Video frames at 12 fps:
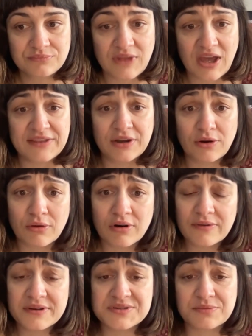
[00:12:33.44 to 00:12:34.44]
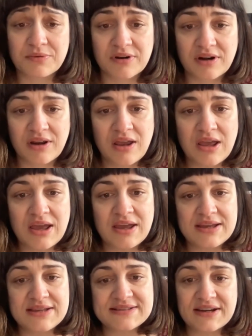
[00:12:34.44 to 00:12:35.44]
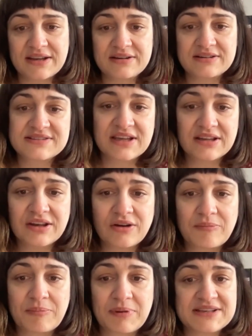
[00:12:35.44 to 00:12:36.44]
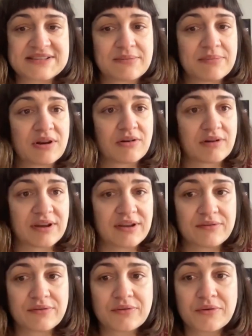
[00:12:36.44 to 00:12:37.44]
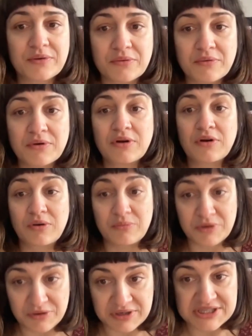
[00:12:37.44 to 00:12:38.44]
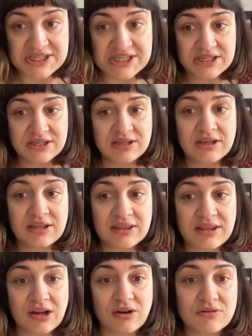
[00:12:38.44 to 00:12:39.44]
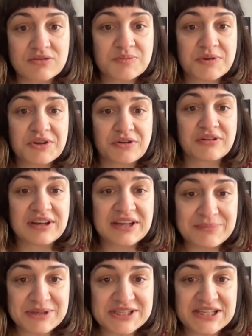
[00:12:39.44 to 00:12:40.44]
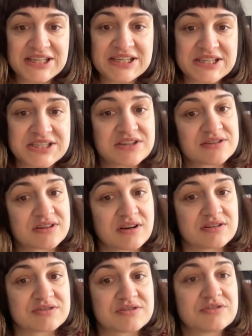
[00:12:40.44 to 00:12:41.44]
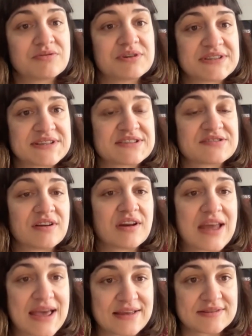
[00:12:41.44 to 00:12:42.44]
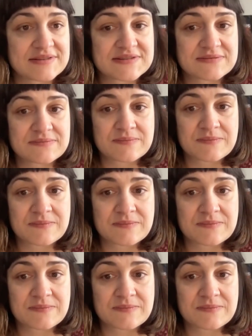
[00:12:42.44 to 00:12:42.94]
At the core of his work is an understanding of place and belonging through community that goes beyond limiting indigenous culture to ancestral lands.